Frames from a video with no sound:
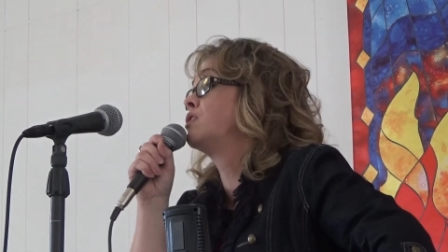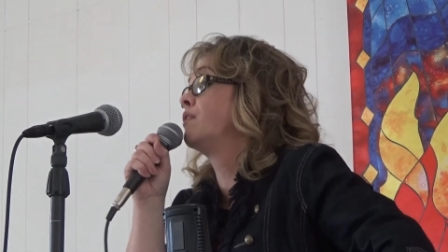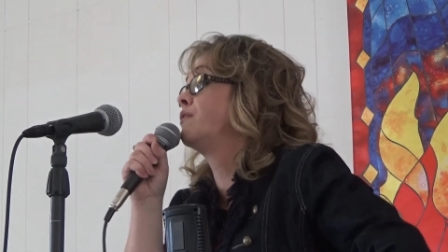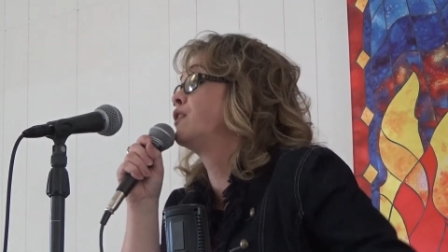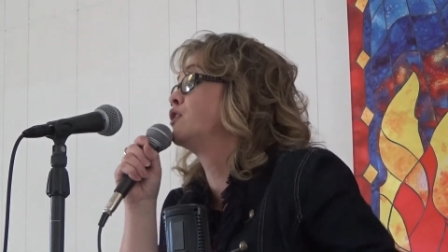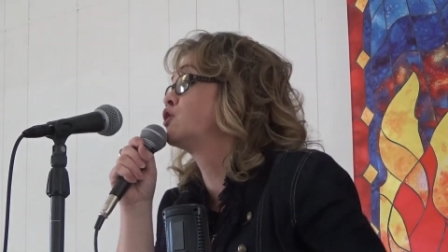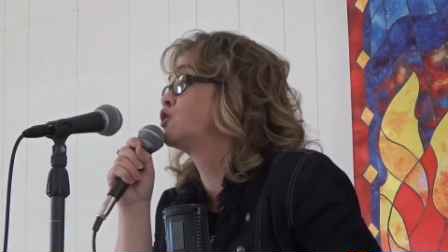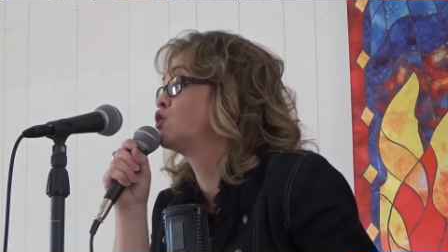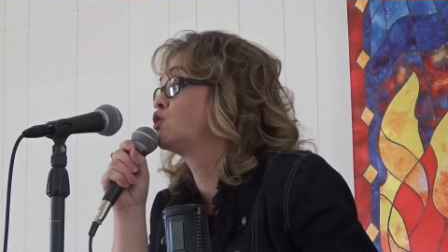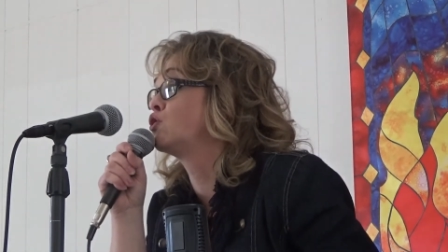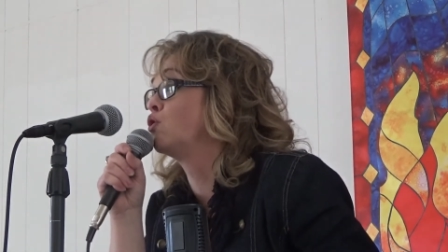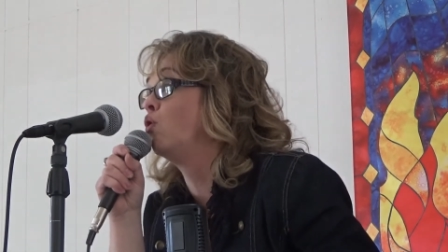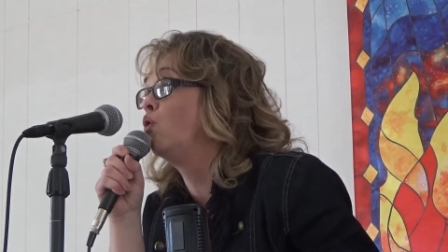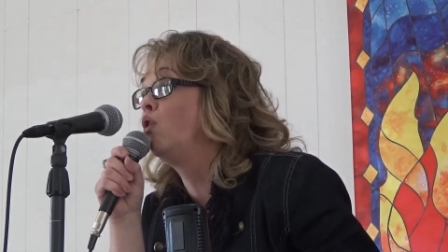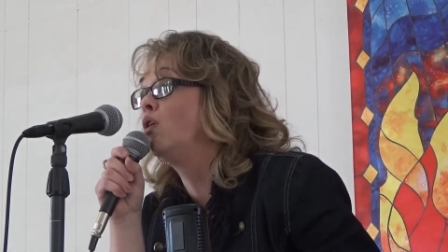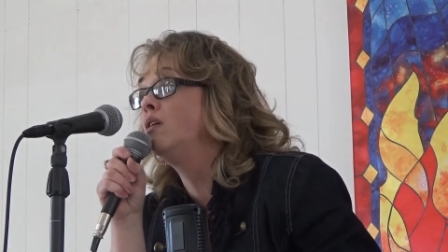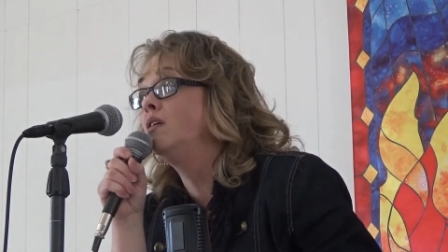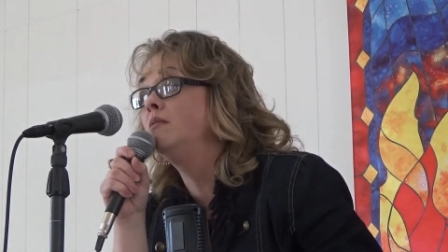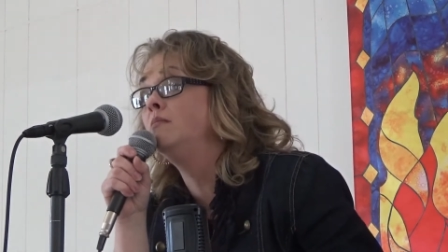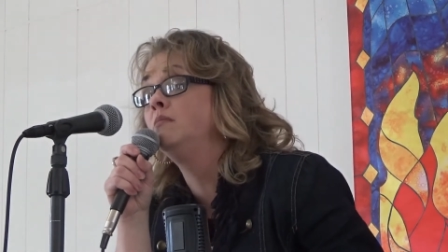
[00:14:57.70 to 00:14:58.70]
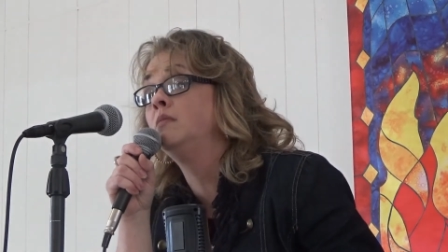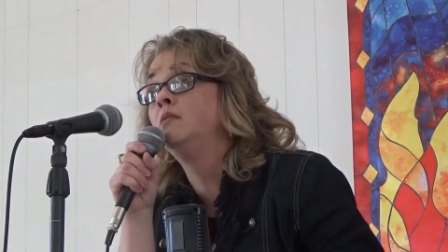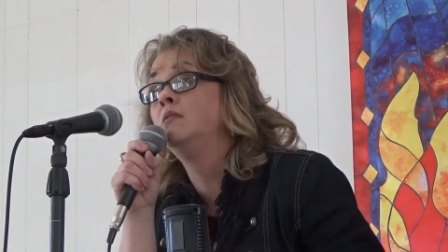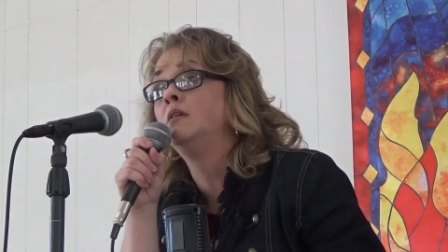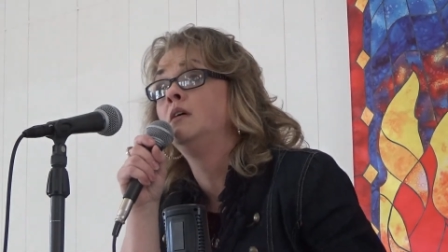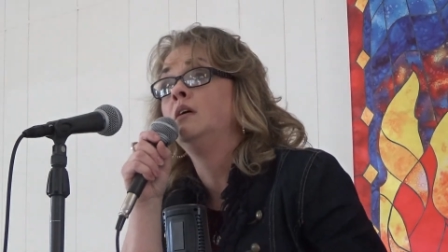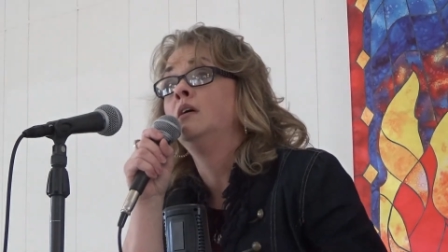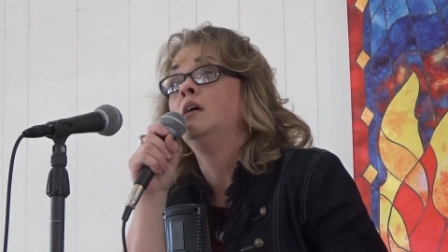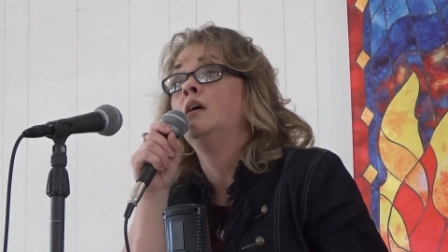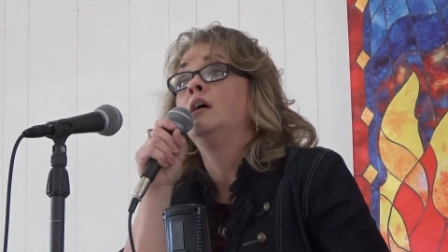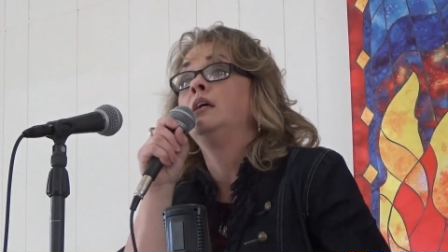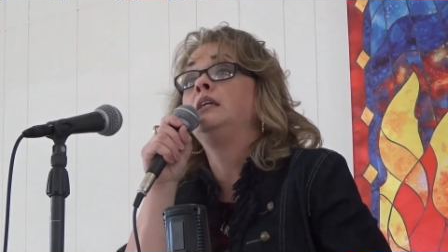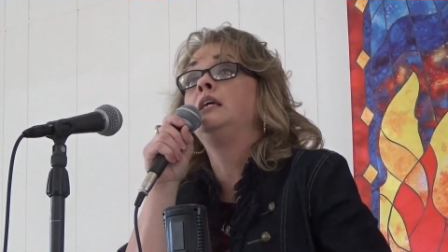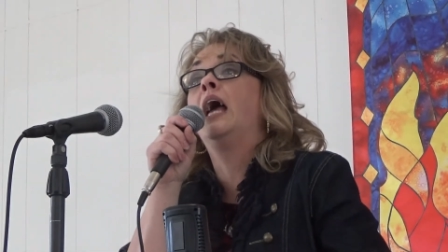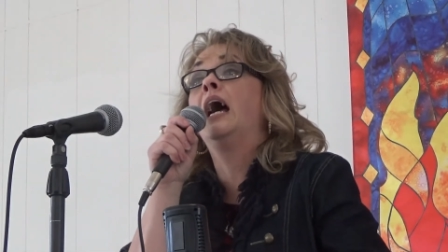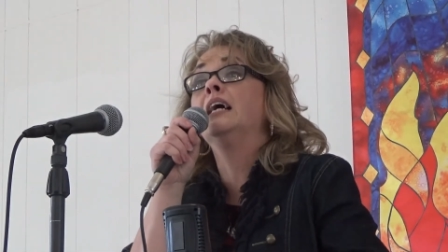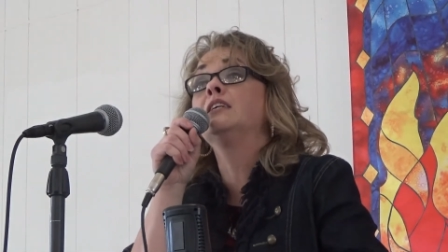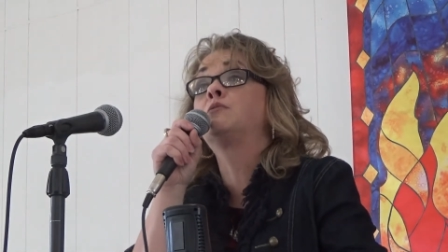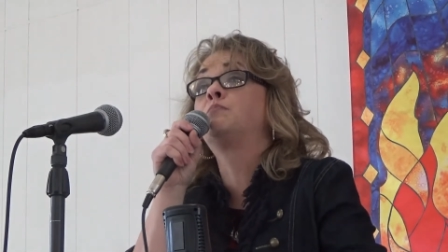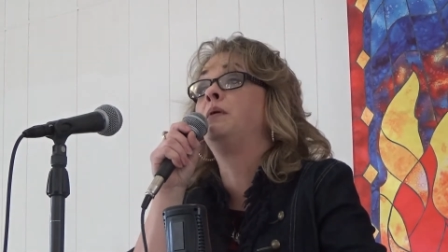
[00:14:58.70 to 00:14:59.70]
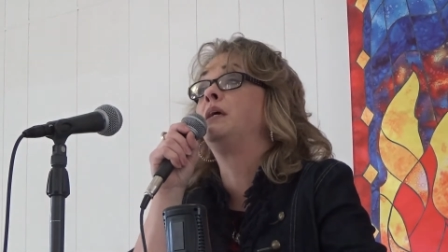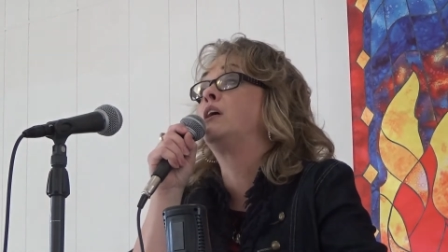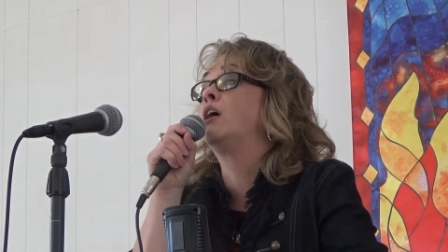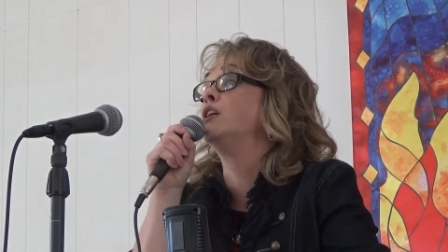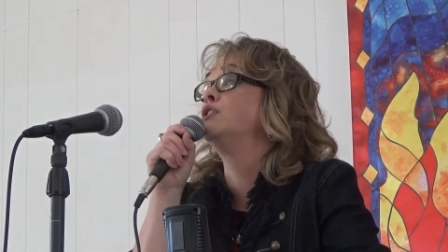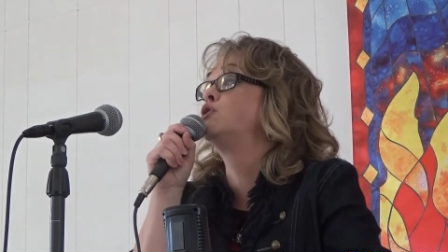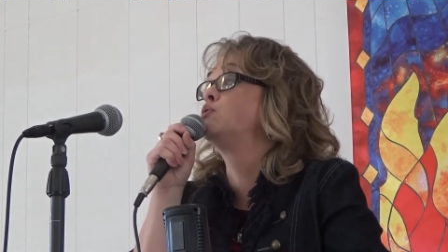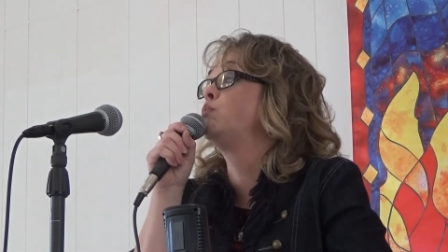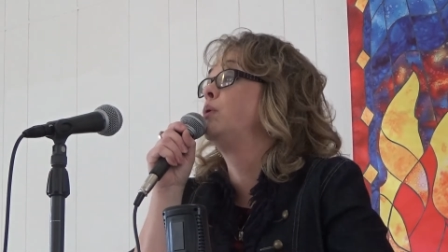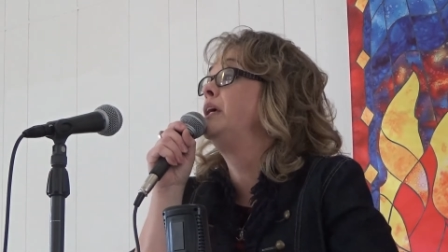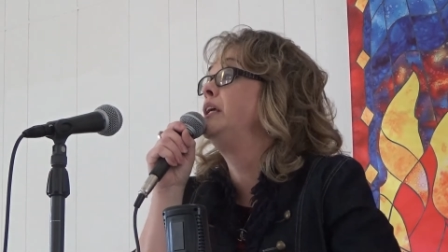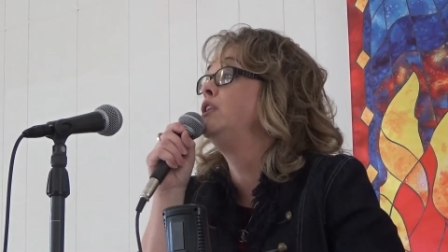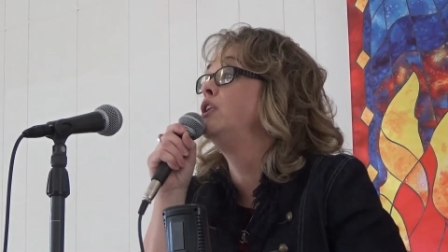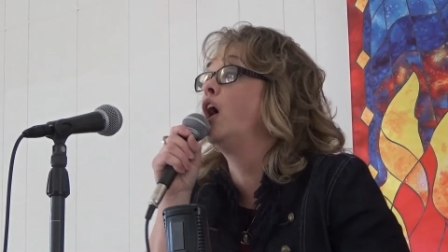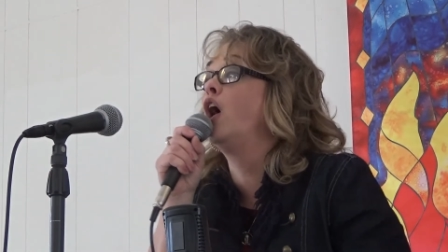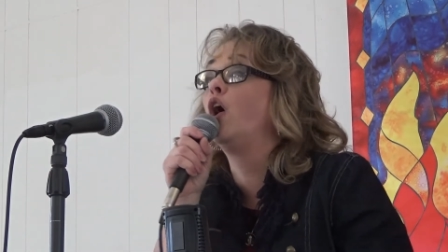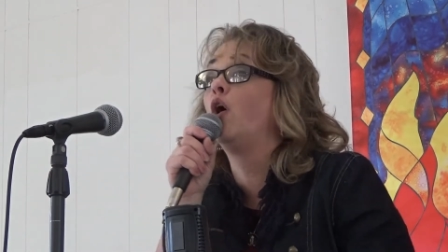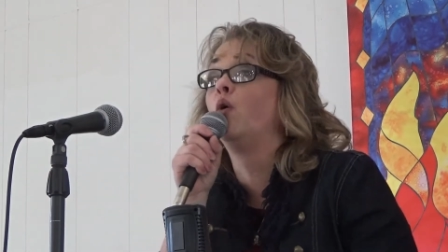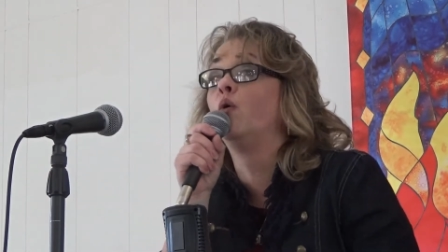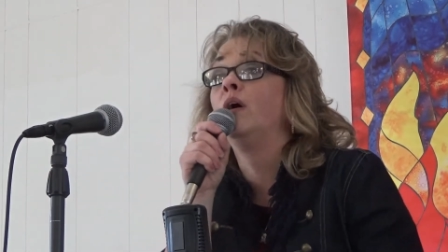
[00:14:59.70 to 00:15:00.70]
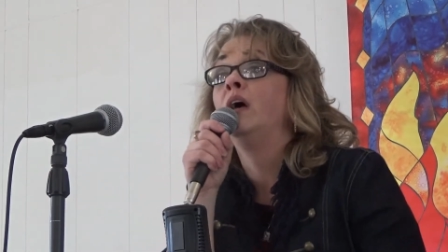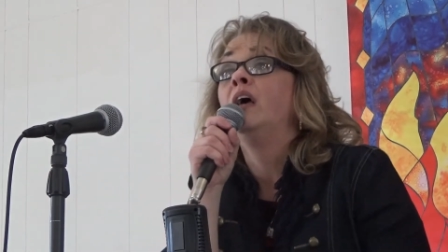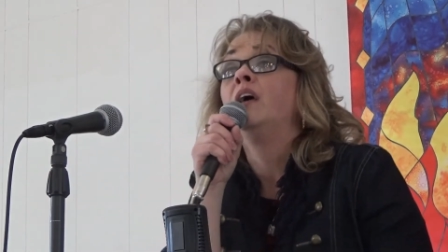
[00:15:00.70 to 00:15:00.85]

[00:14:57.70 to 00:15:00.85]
of the storm. Yes, because we know